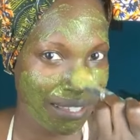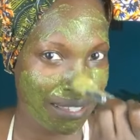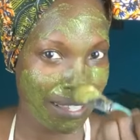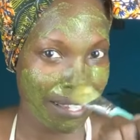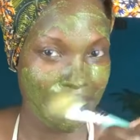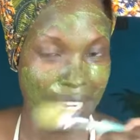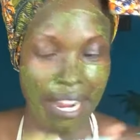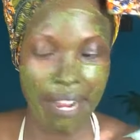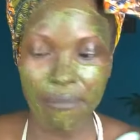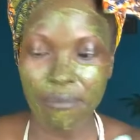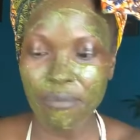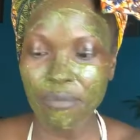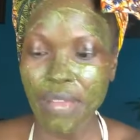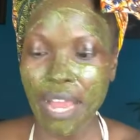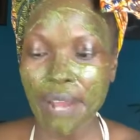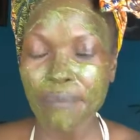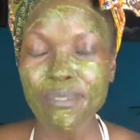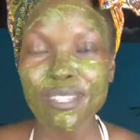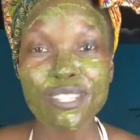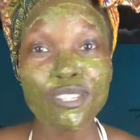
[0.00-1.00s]
Like,
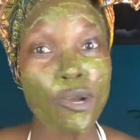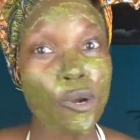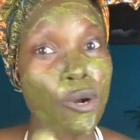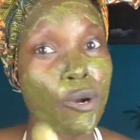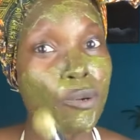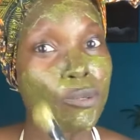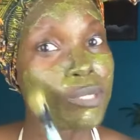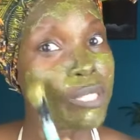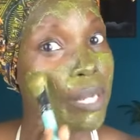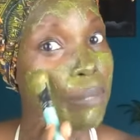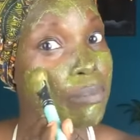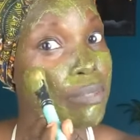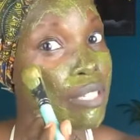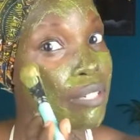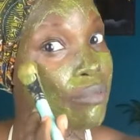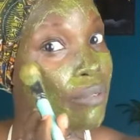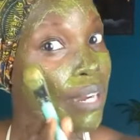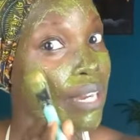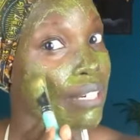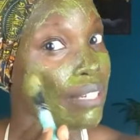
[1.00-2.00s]
I'm so
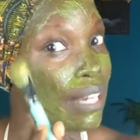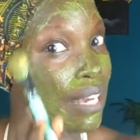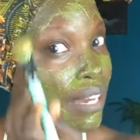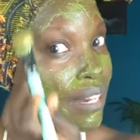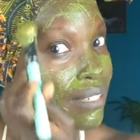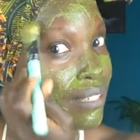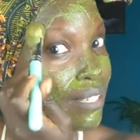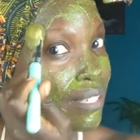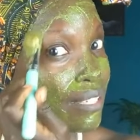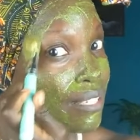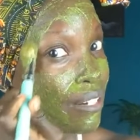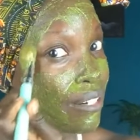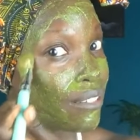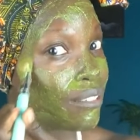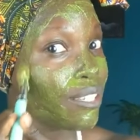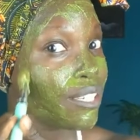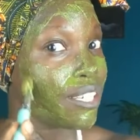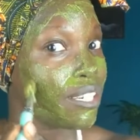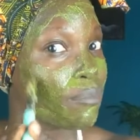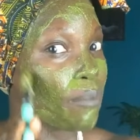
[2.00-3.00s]
tempted right now to
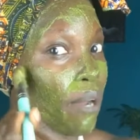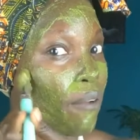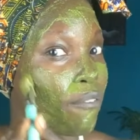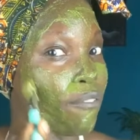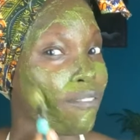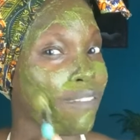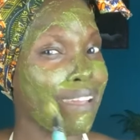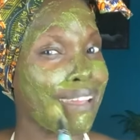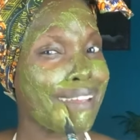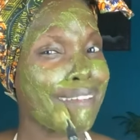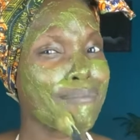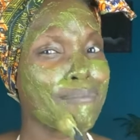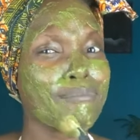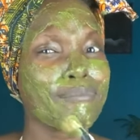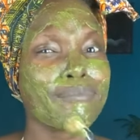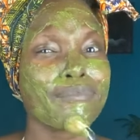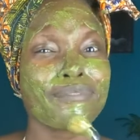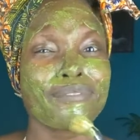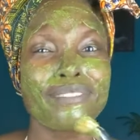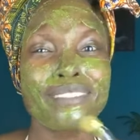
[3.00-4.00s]
start licking my
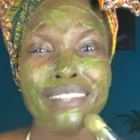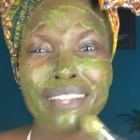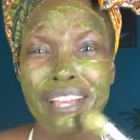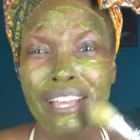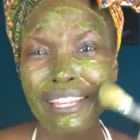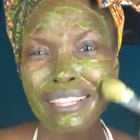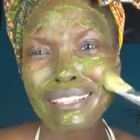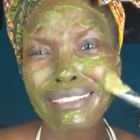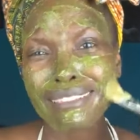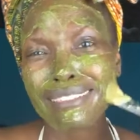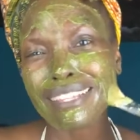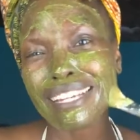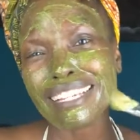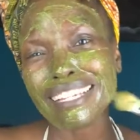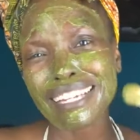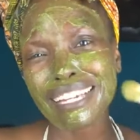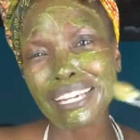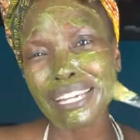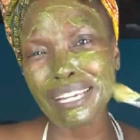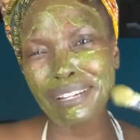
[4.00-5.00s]

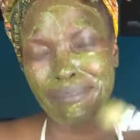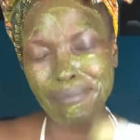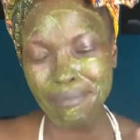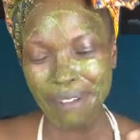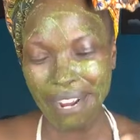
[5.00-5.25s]
fingers.